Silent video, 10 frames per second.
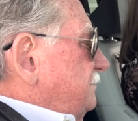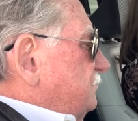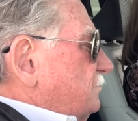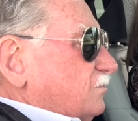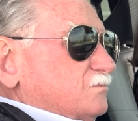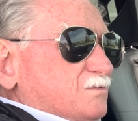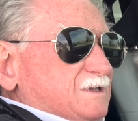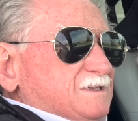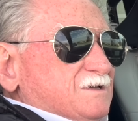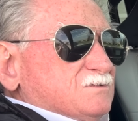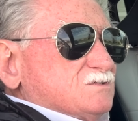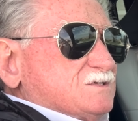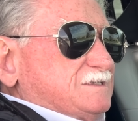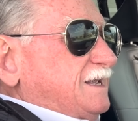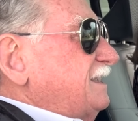really
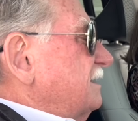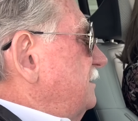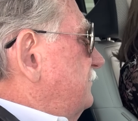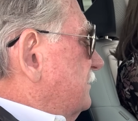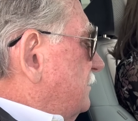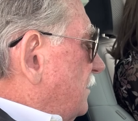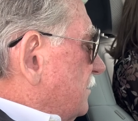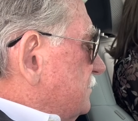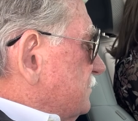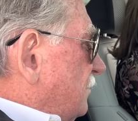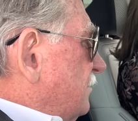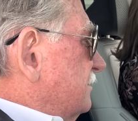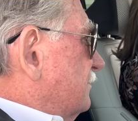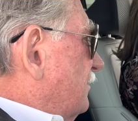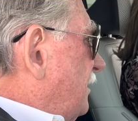understand if the car is
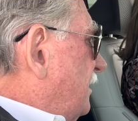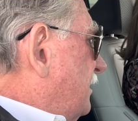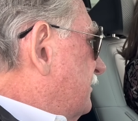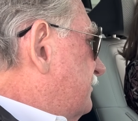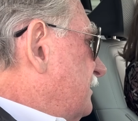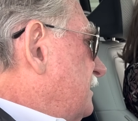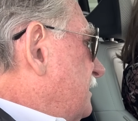on or off,